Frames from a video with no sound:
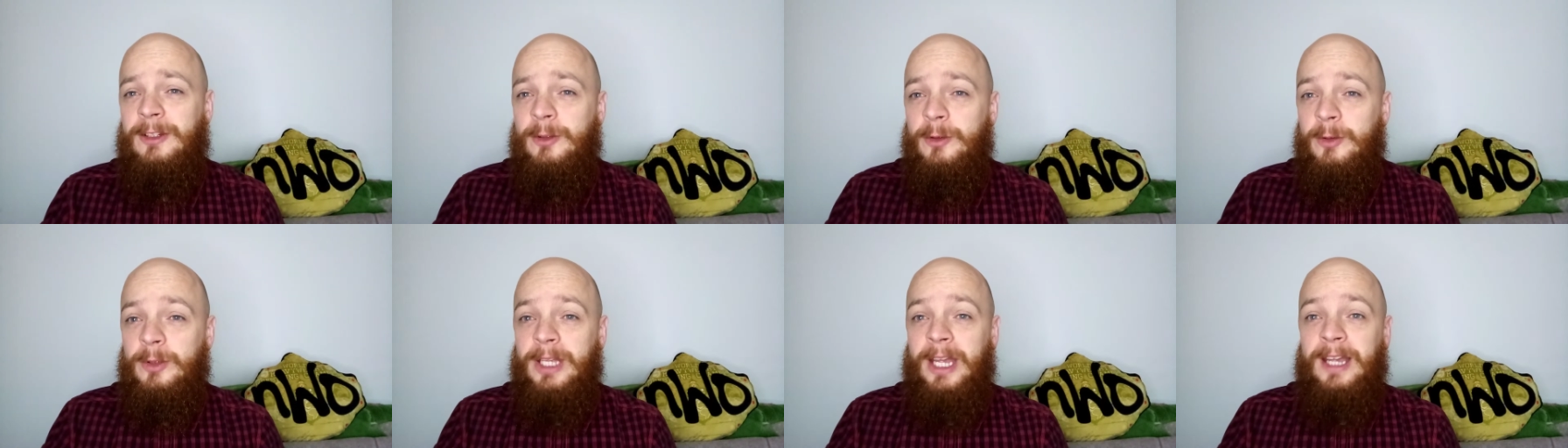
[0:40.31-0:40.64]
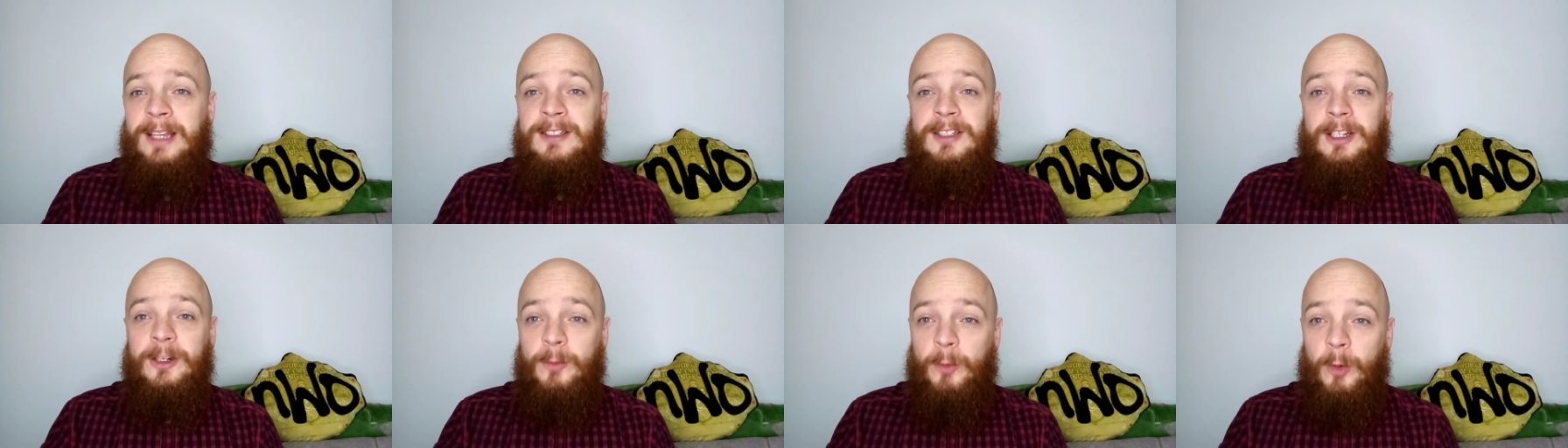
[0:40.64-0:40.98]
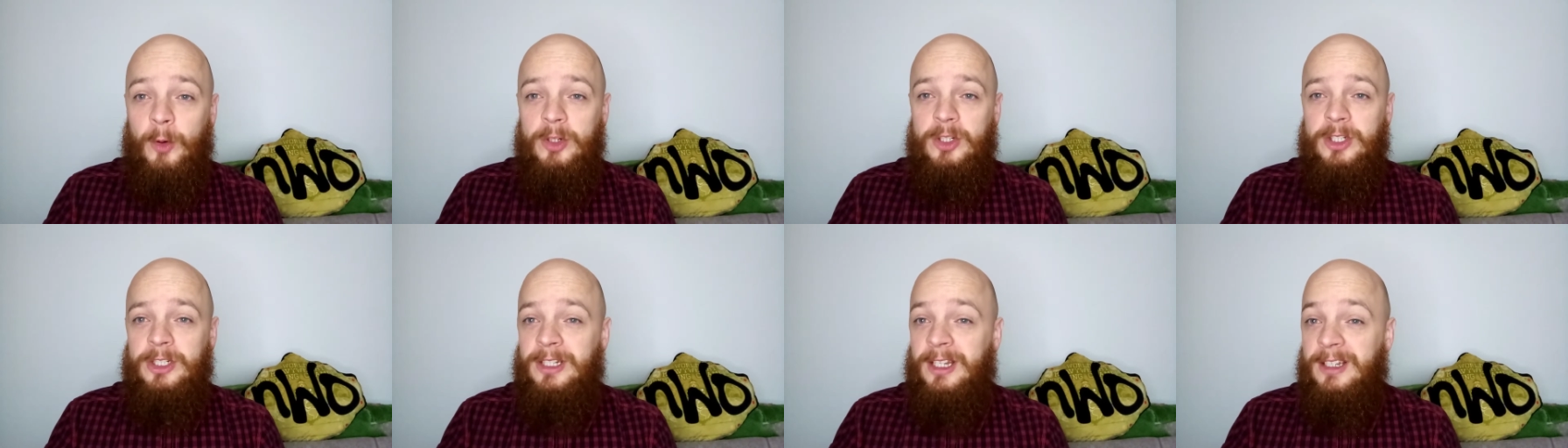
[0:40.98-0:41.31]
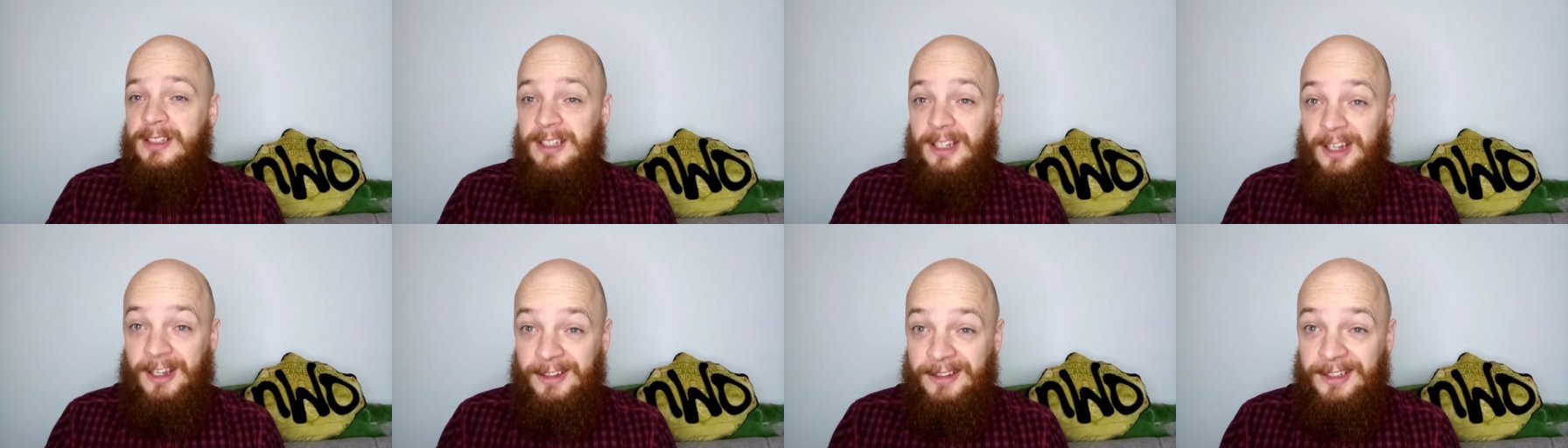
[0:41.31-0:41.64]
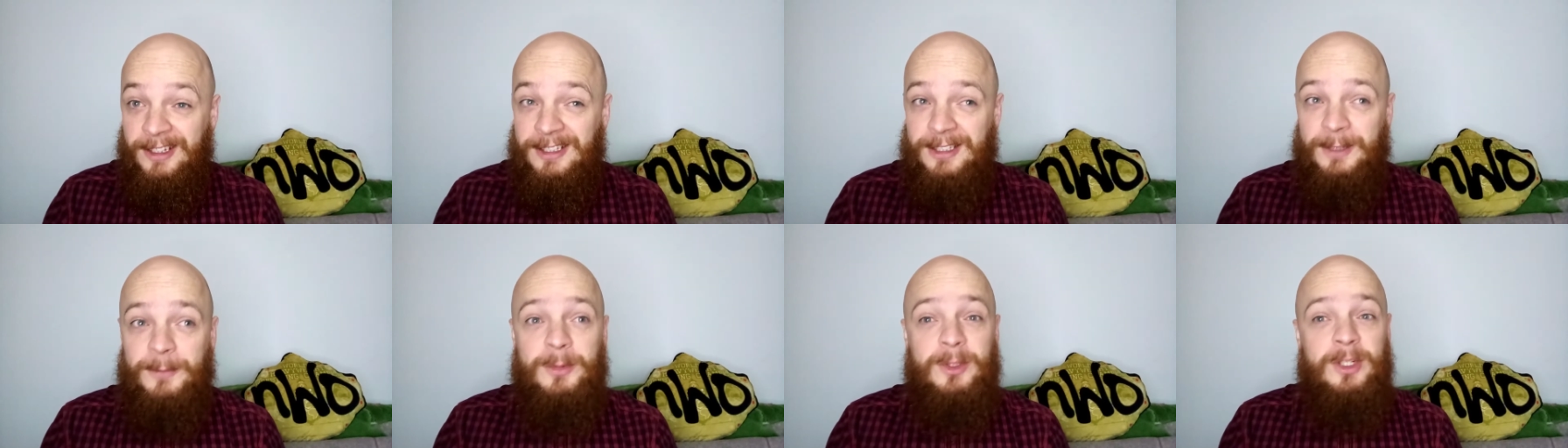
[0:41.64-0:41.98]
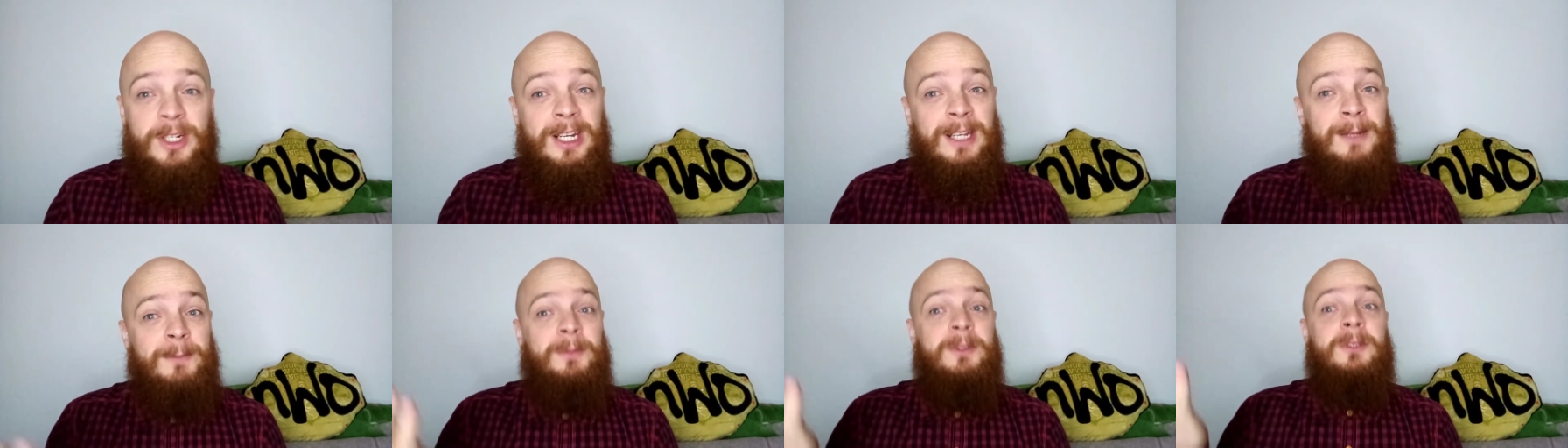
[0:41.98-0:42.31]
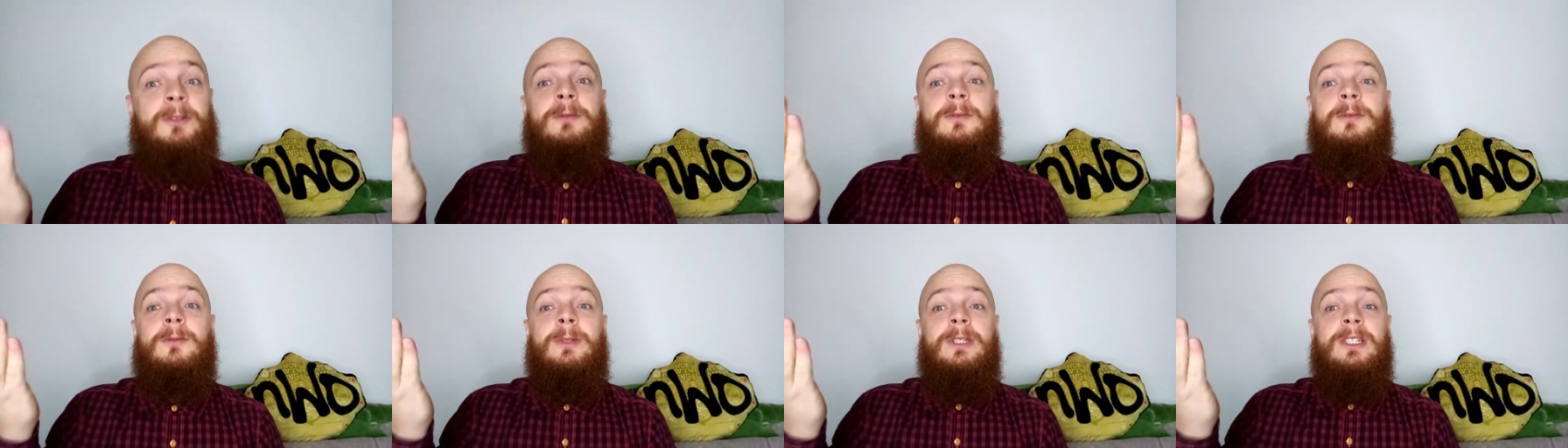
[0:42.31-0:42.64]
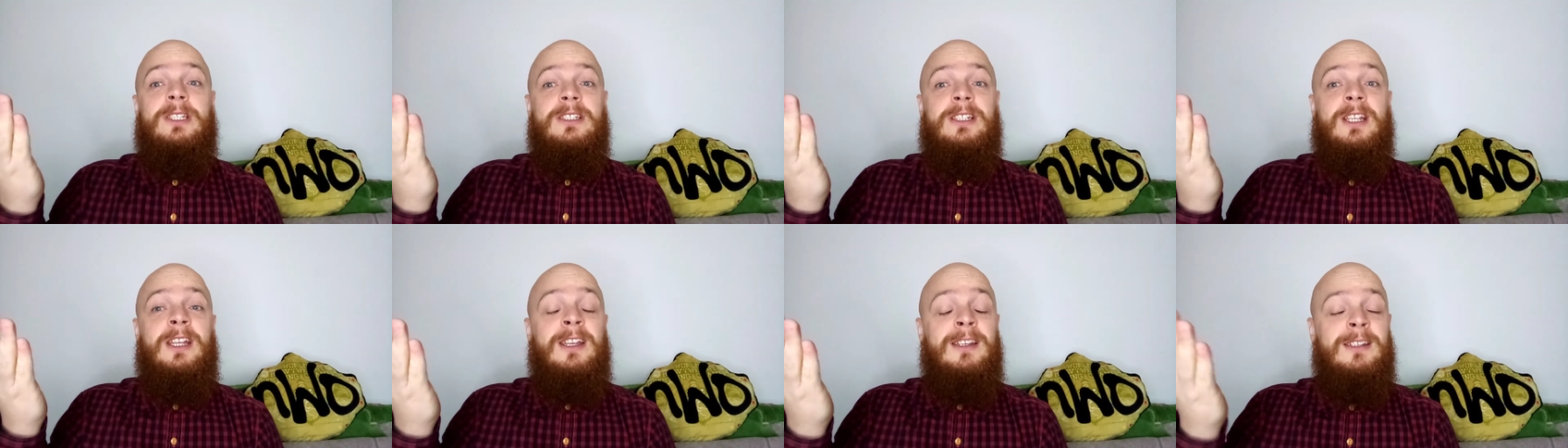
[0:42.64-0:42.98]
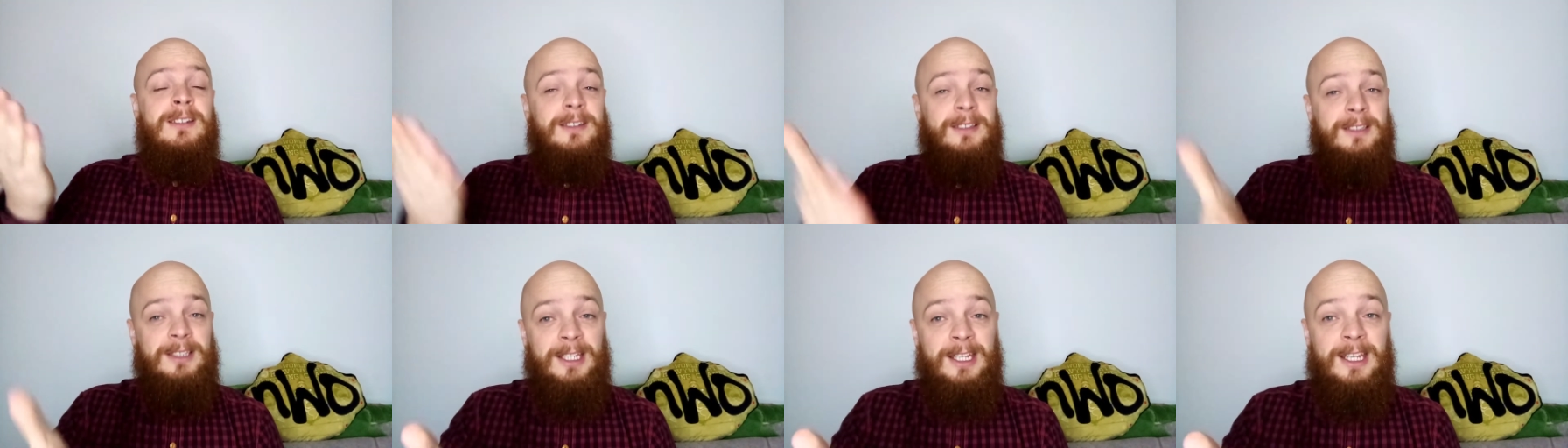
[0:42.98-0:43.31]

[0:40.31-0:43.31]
you guys that are watching this aren't they subscribed. What are you doing?